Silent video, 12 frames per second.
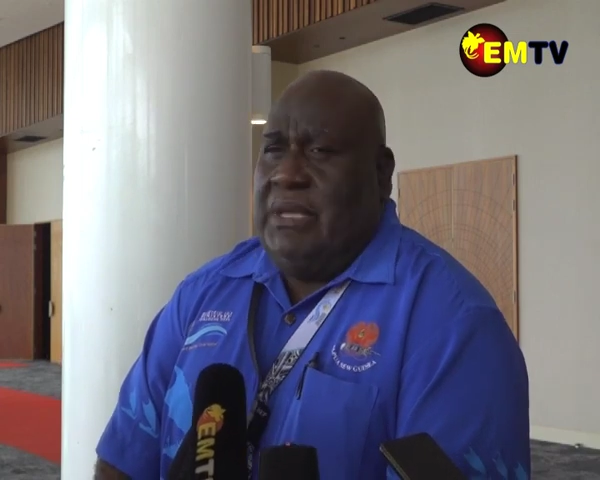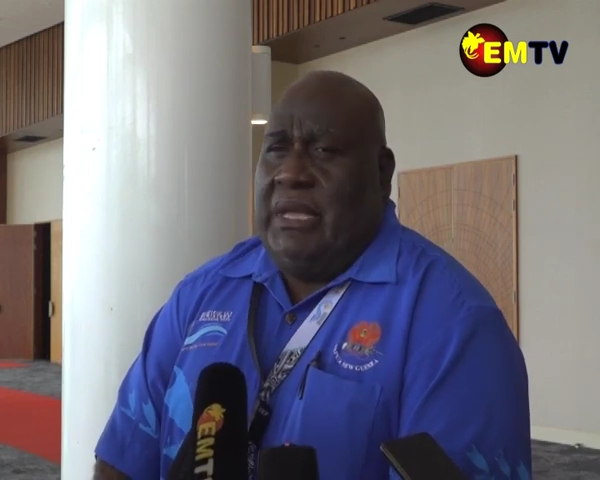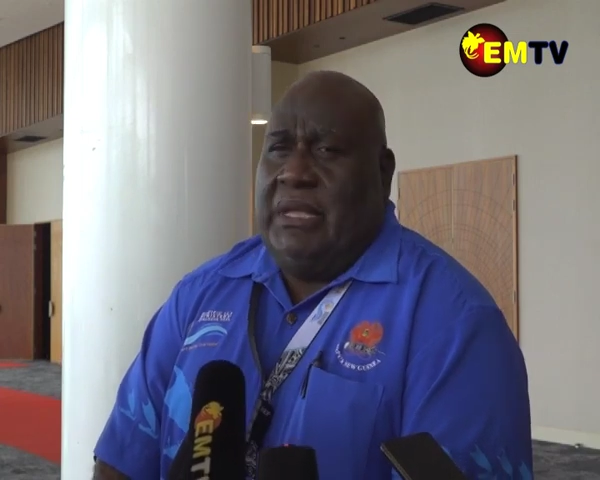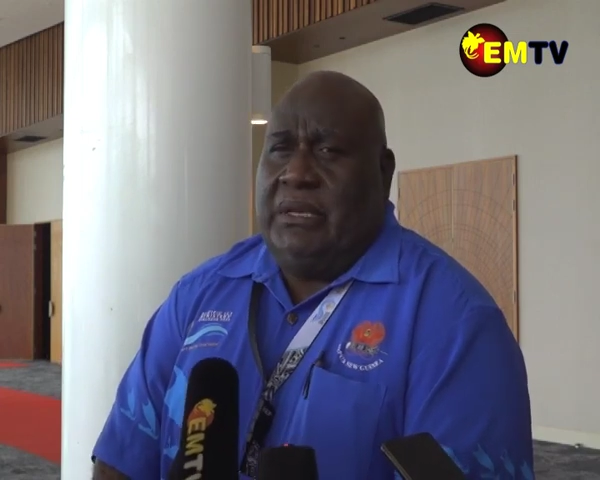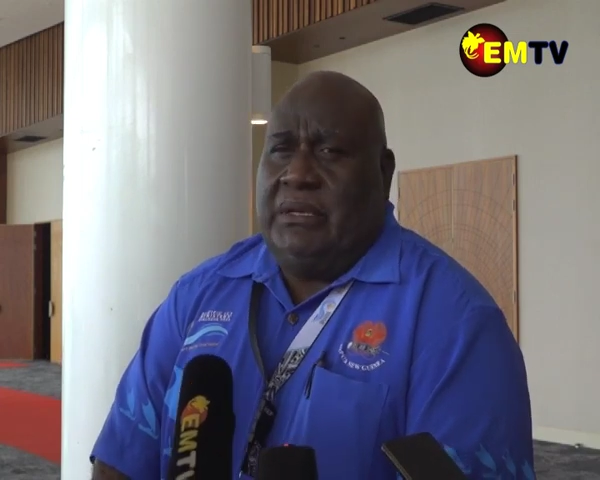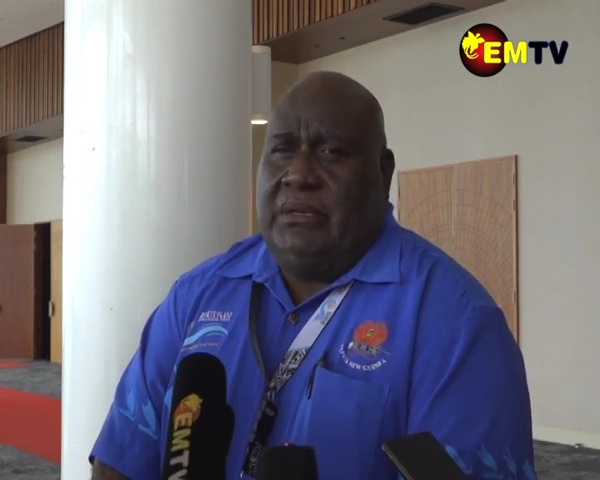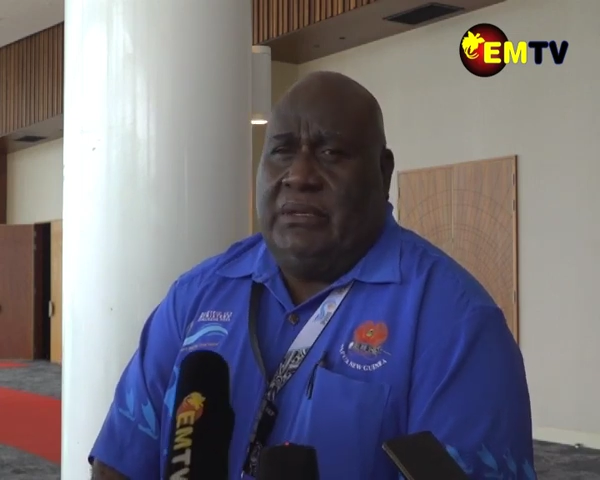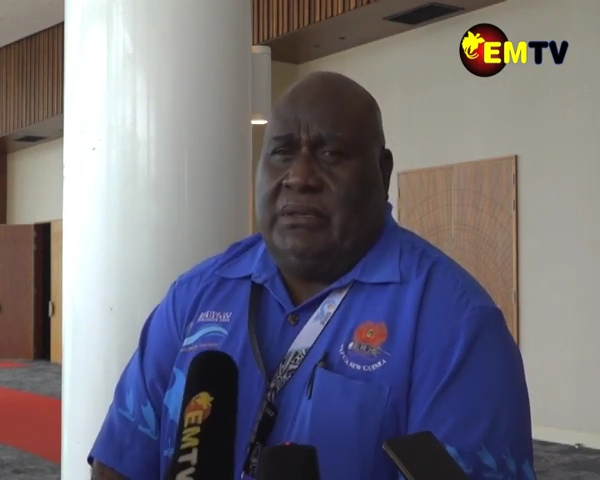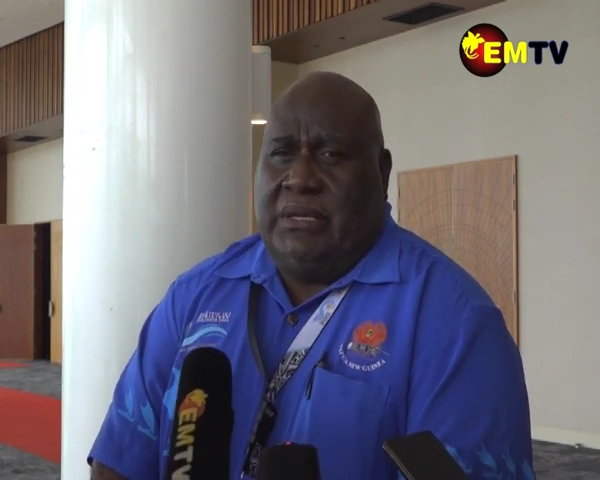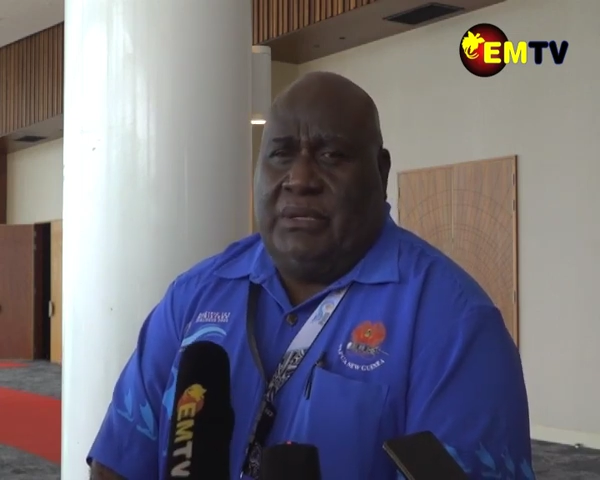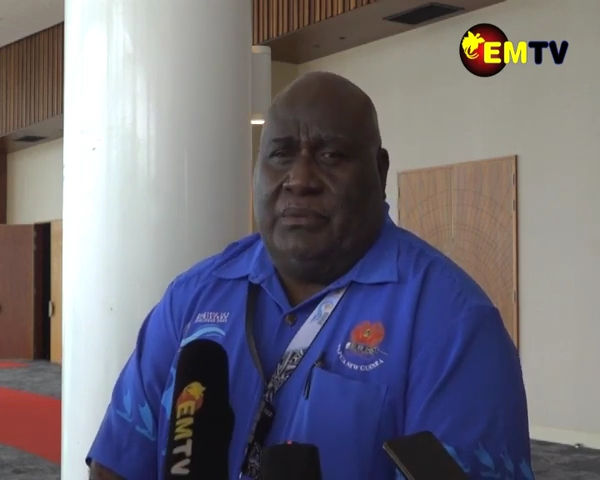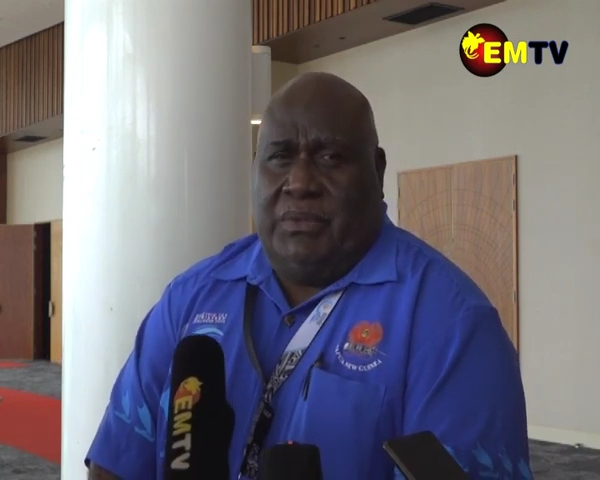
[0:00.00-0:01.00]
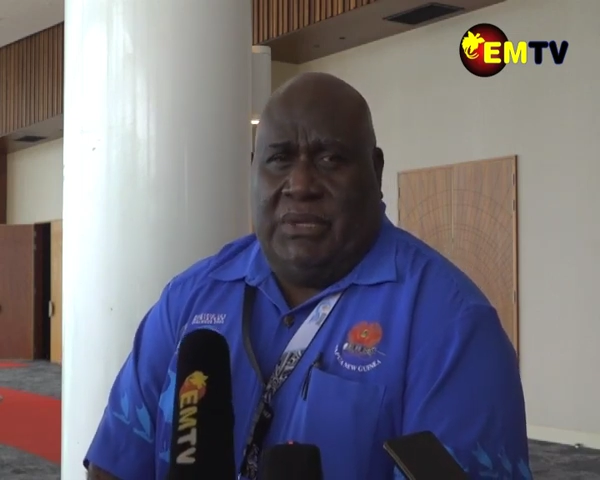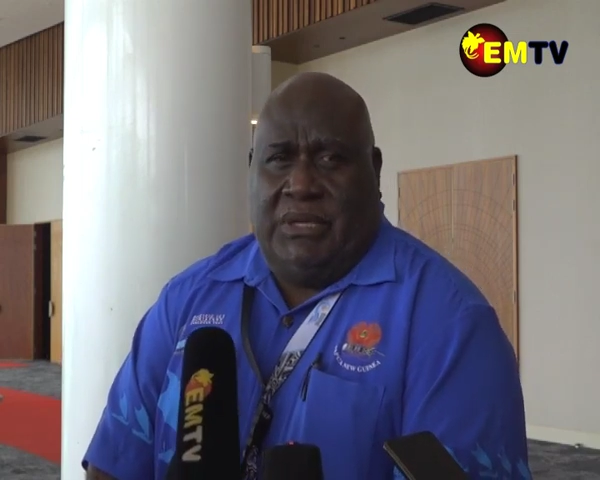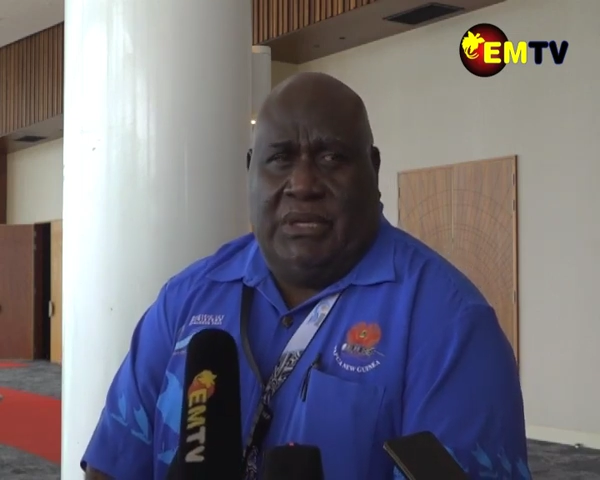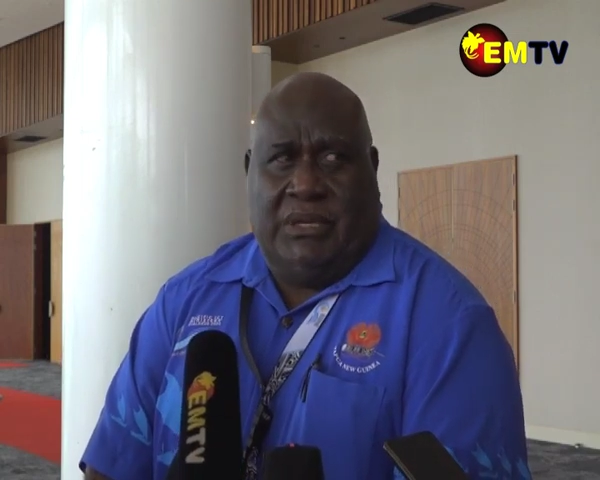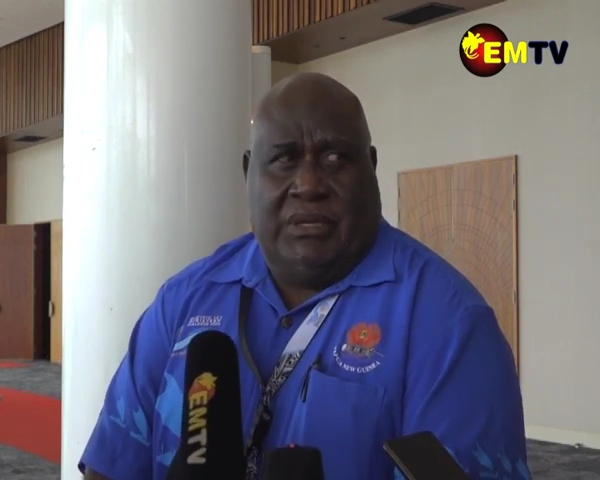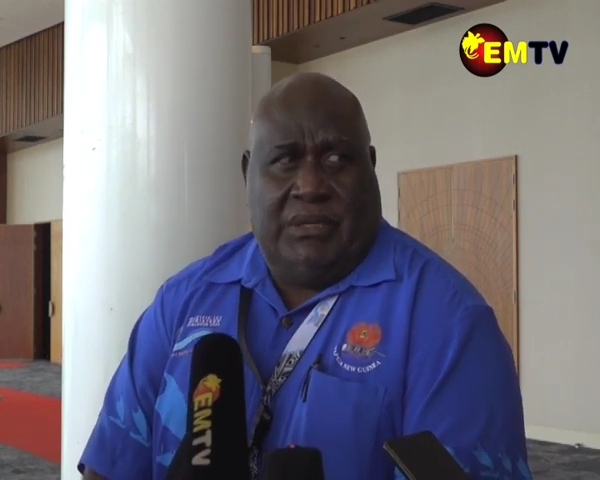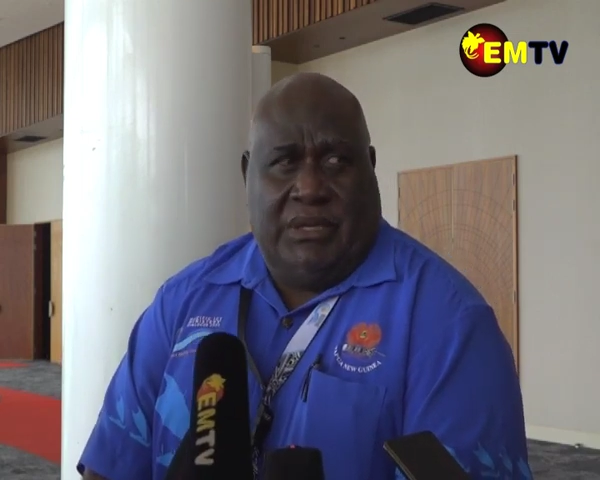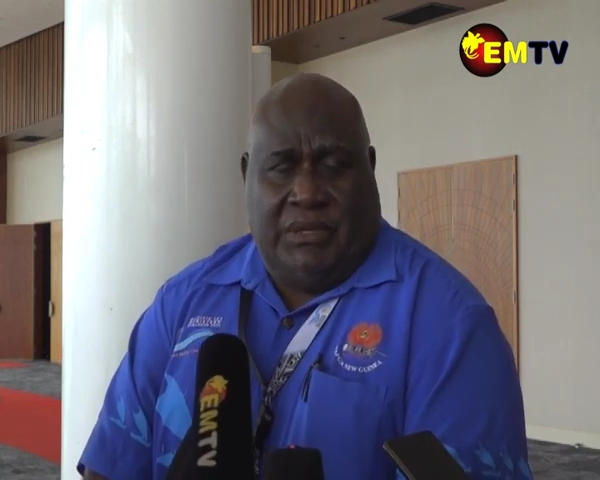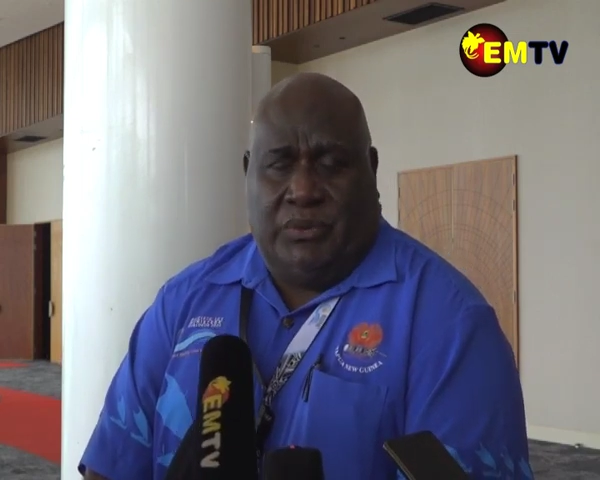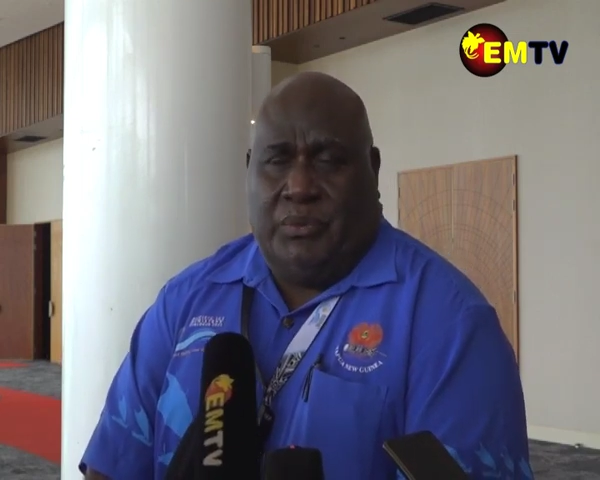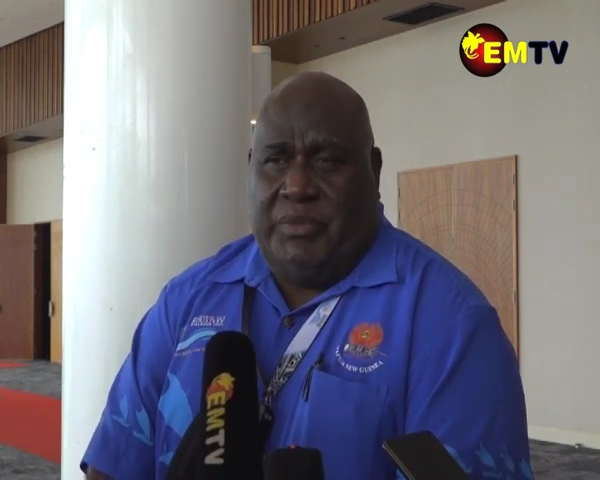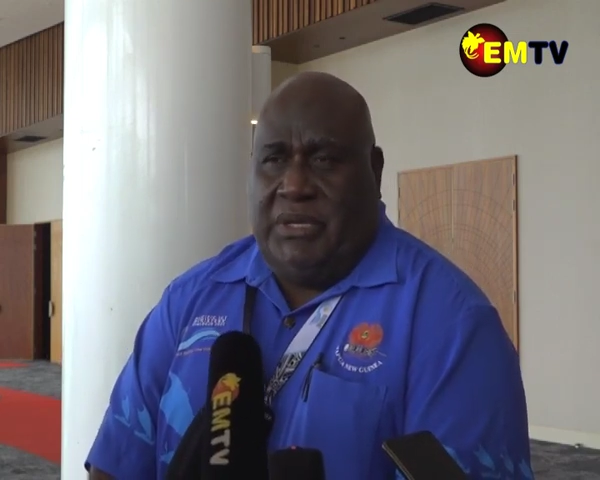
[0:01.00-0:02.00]
And, and we
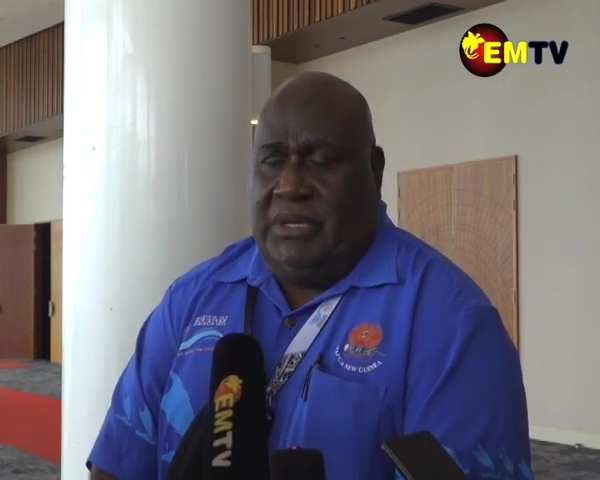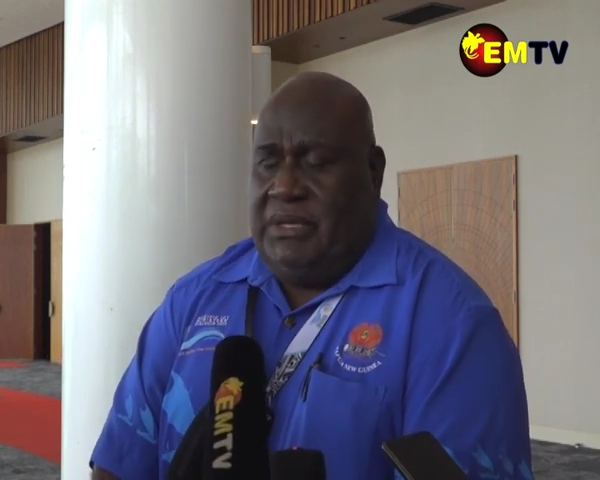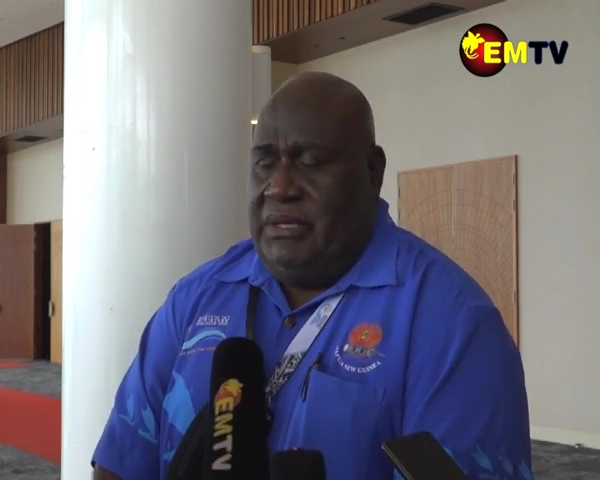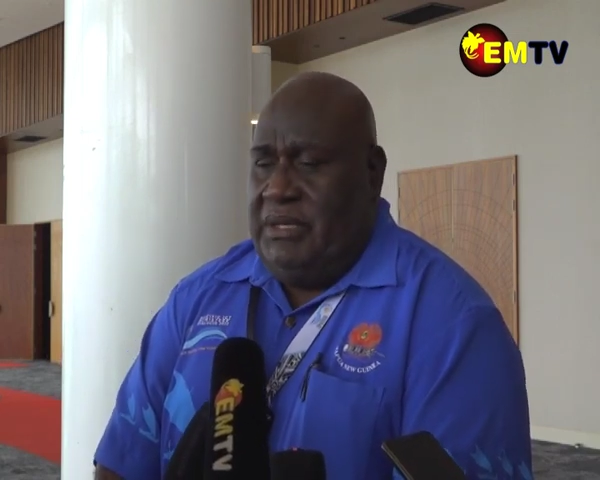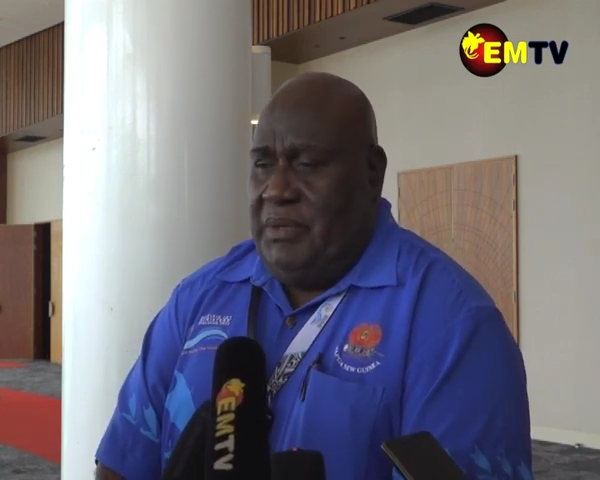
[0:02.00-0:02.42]
need to be, in,